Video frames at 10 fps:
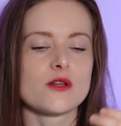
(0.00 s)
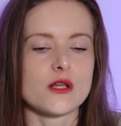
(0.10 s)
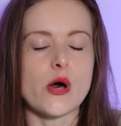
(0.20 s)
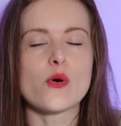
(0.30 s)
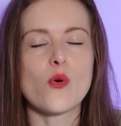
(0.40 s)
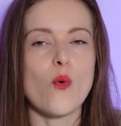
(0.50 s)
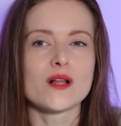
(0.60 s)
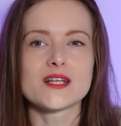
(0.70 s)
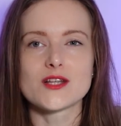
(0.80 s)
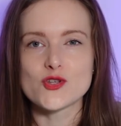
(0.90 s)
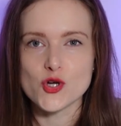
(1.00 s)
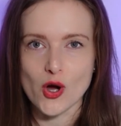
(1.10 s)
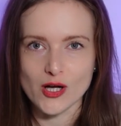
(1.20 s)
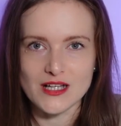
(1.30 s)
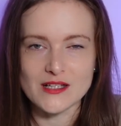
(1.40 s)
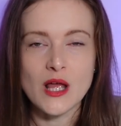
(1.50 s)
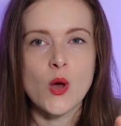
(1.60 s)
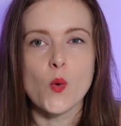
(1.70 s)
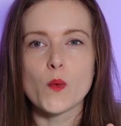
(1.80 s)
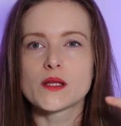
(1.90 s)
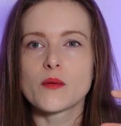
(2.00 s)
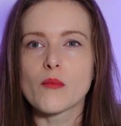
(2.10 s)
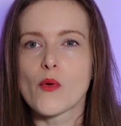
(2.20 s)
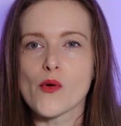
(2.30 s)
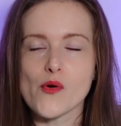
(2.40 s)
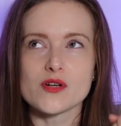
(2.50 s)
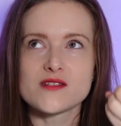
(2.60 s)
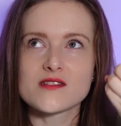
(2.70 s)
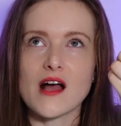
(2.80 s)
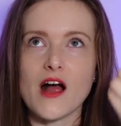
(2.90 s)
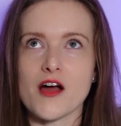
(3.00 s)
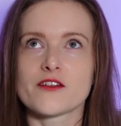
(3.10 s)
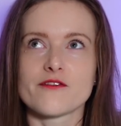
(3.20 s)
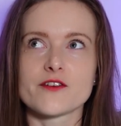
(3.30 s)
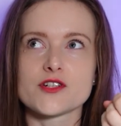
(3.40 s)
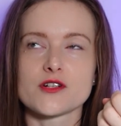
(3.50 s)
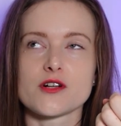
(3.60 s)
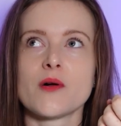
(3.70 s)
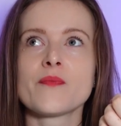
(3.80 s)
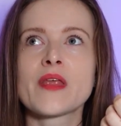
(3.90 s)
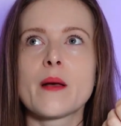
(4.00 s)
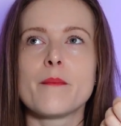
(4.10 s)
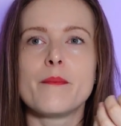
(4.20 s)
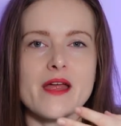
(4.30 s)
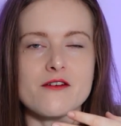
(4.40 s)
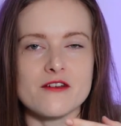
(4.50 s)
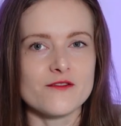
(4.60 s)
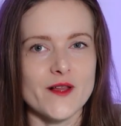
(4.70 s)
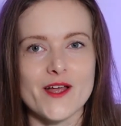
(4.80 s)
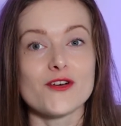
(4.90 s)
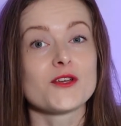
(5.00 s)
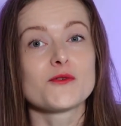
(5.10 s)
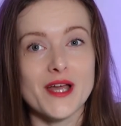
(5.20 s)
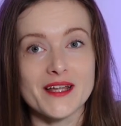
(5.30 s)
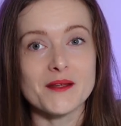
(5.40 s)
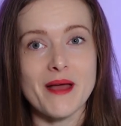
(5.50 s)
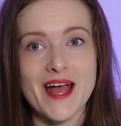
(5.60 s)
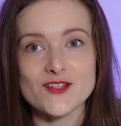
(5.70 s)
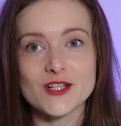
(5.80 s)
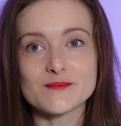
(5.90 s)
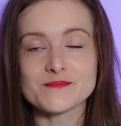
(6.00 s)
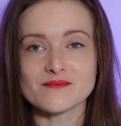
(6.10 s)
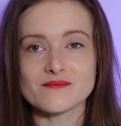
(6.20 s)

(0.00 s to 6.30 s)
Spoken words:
low quality chocolate with the most artificial berry flavor you can imagine.